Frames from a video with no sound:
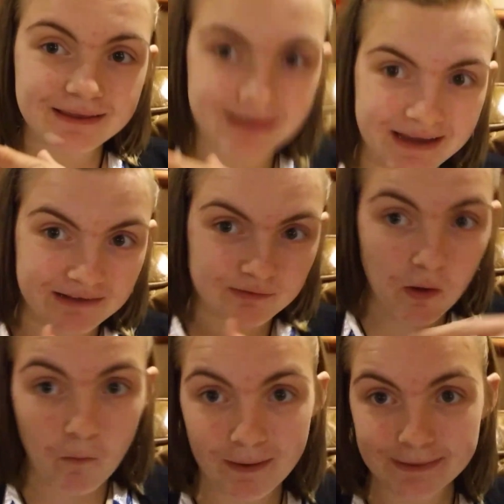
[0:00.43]
guys and
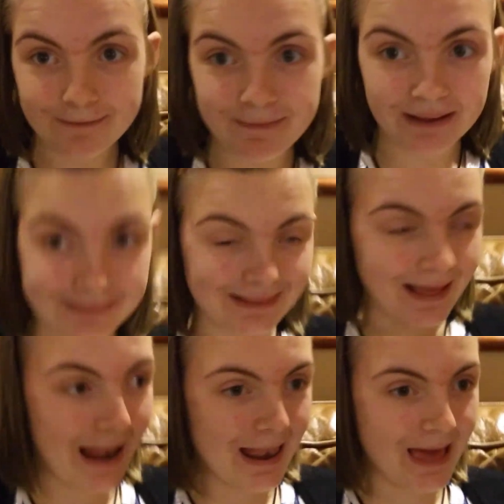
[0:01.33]
welcome back
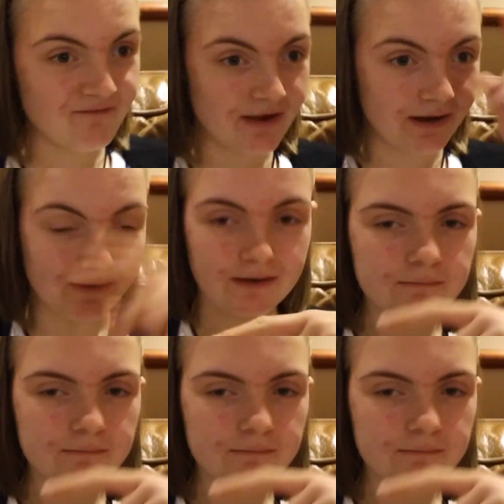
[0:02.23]
to Lavender.